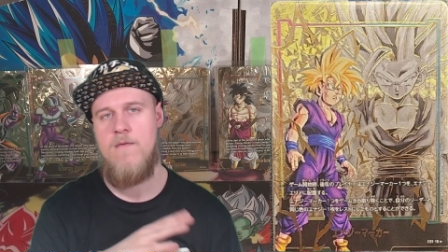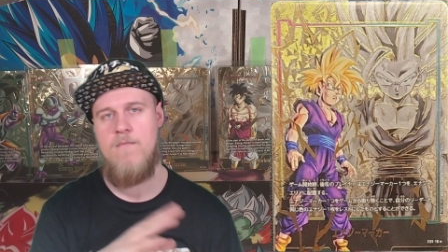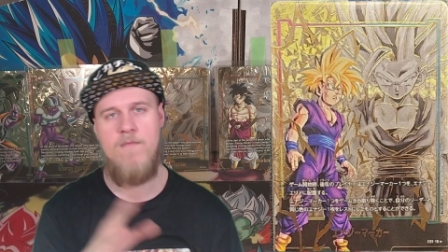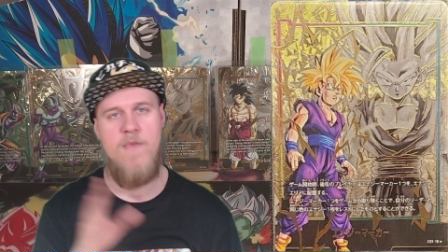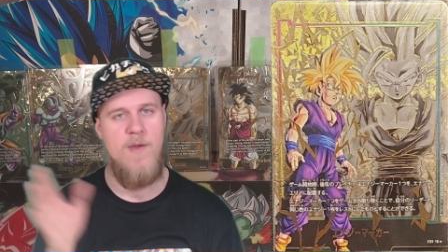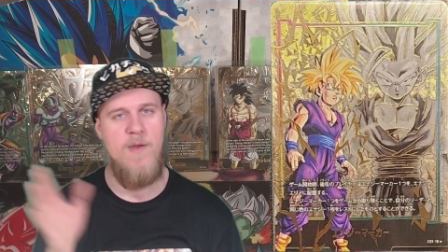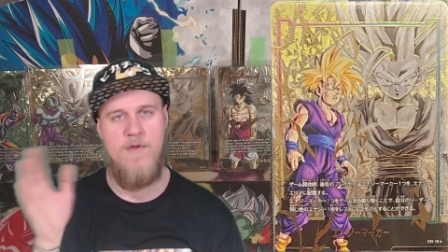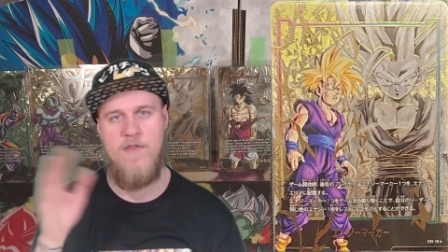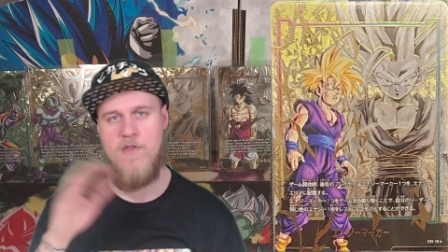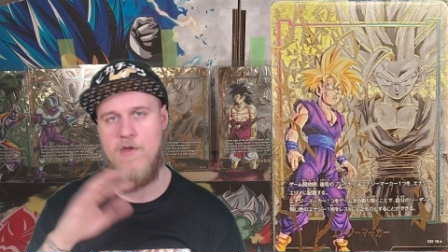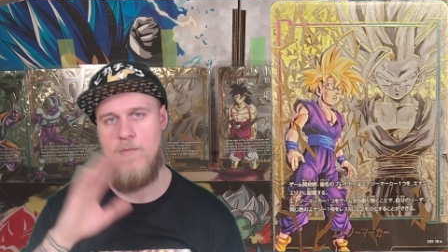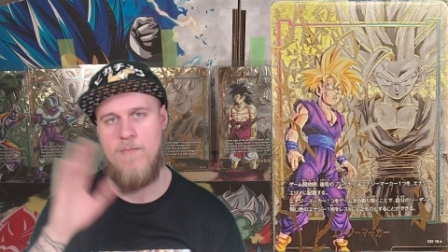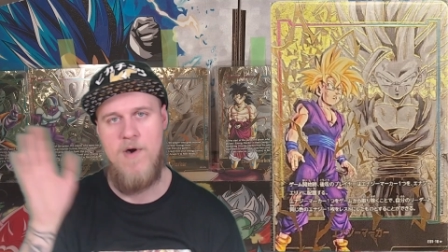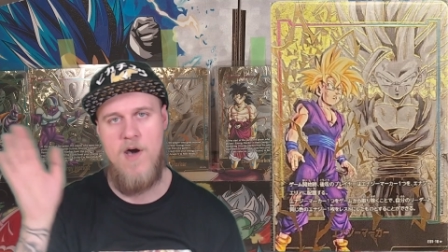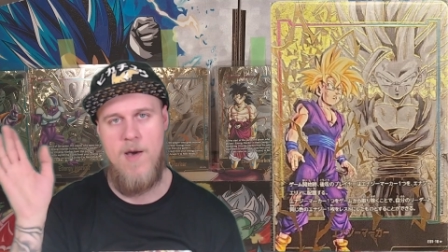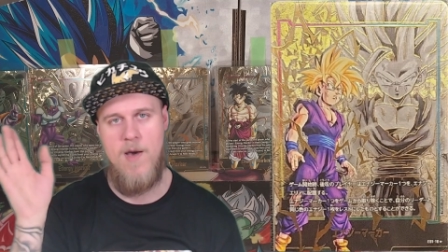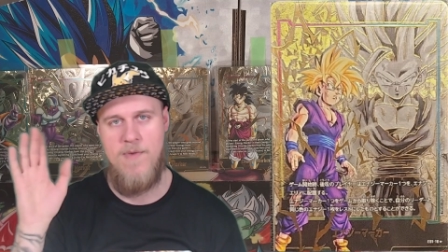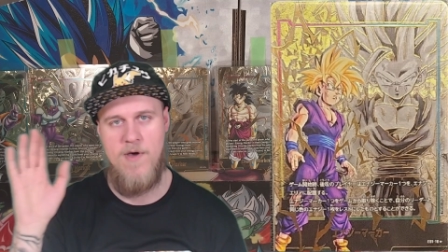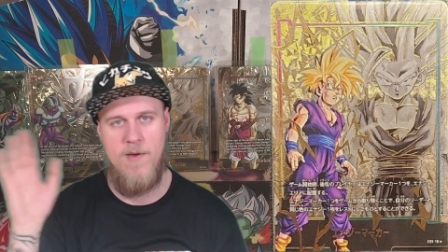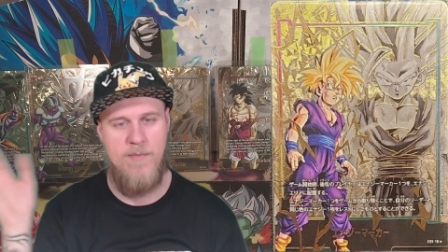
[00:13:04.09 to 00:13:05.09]
maybe they'll
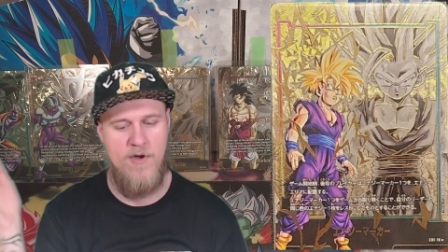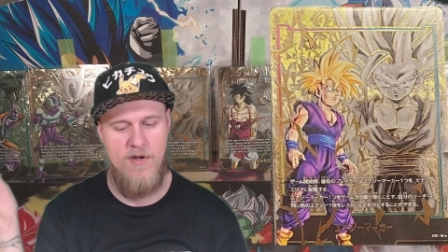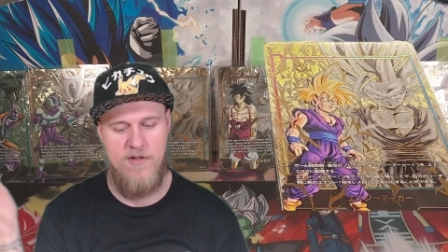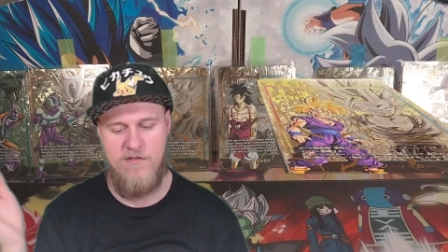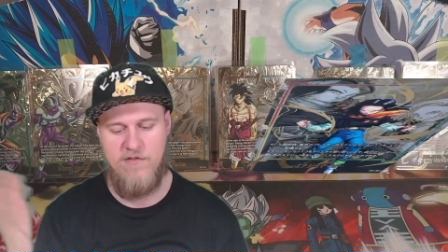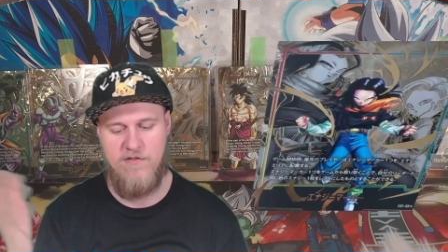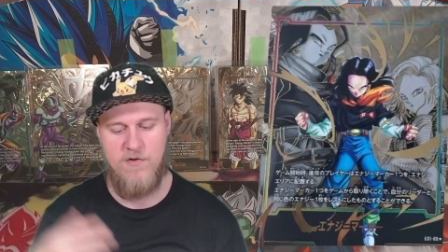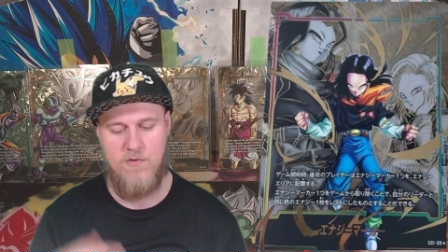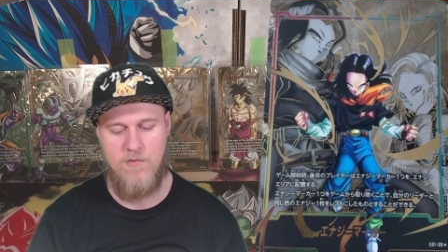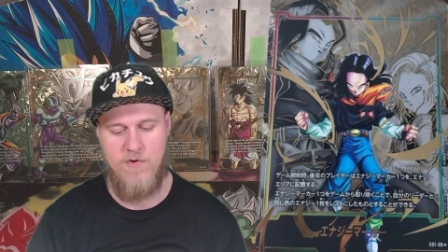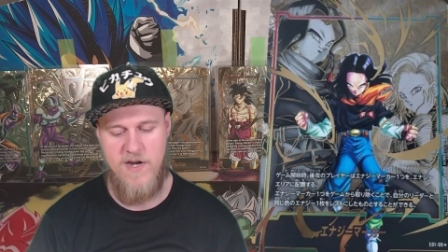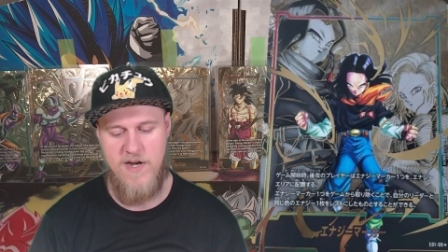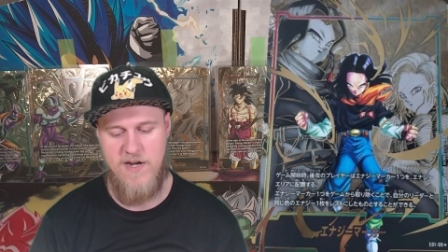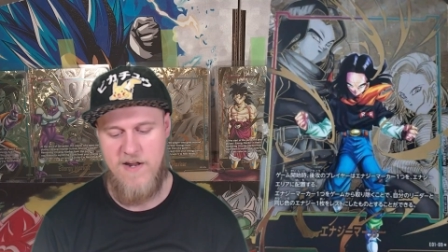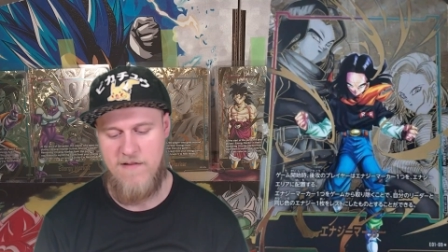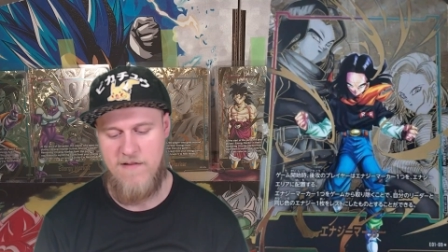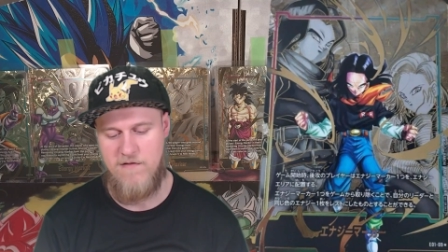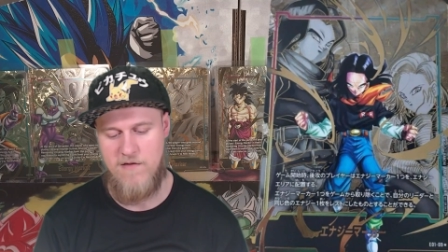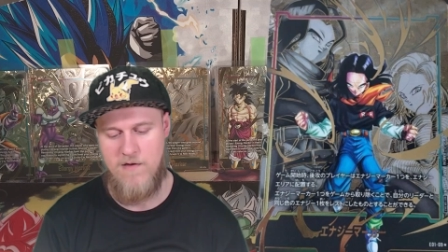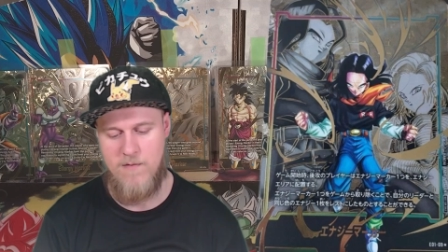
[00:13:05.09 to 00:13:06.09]
pop up on screen
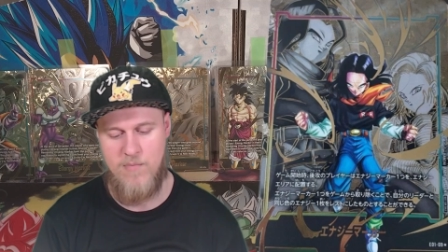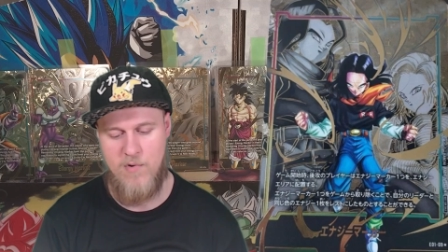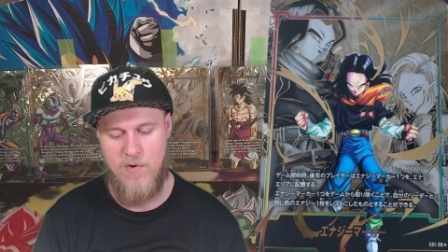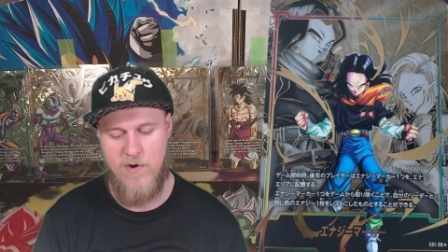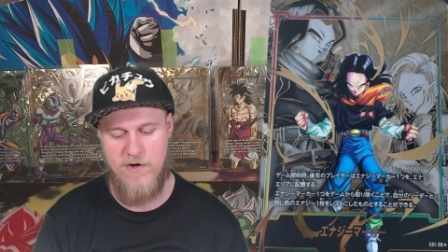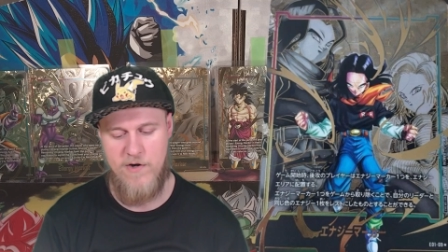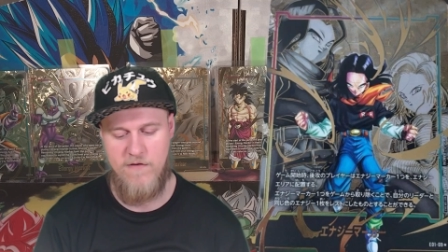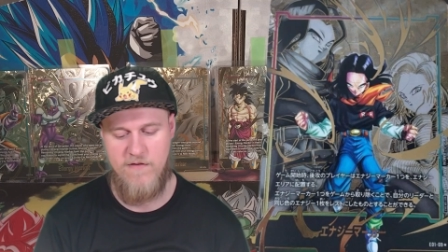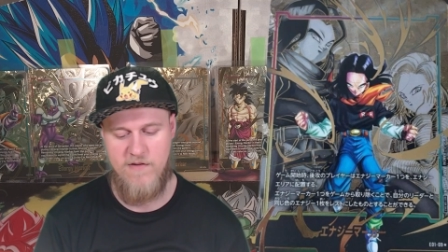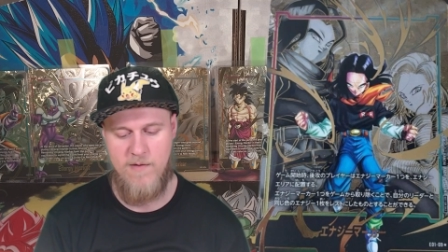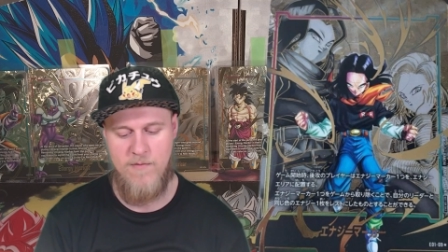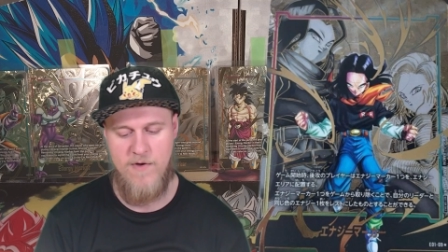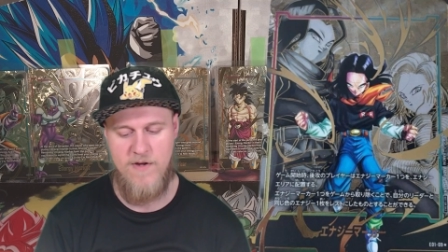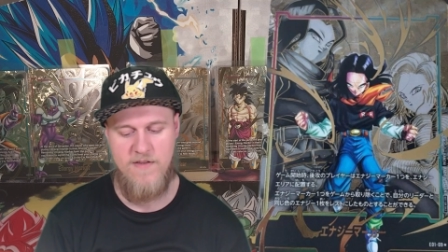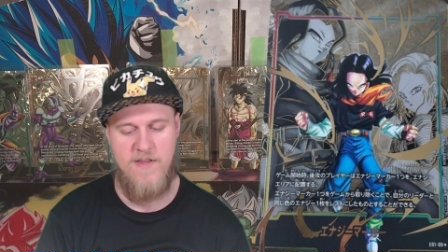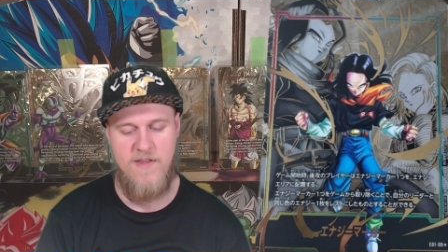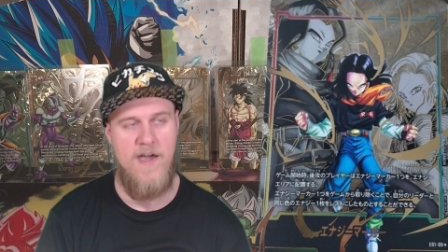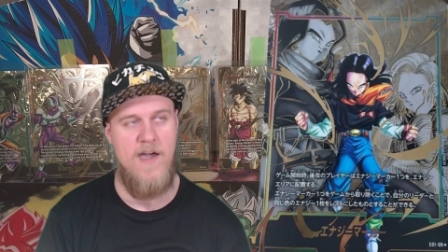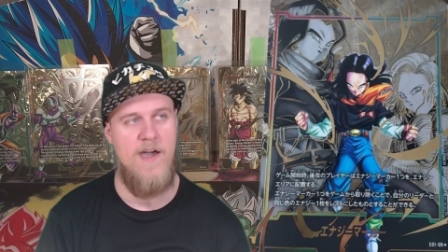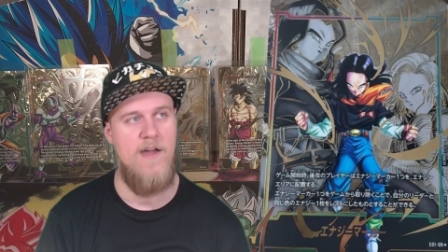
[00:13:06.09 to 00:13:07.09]
at some point or something
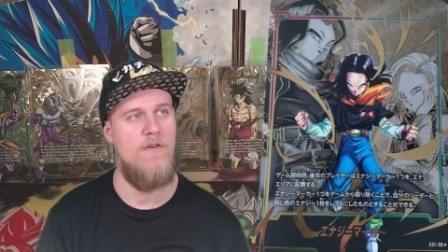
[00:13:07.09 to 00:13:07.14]
like that.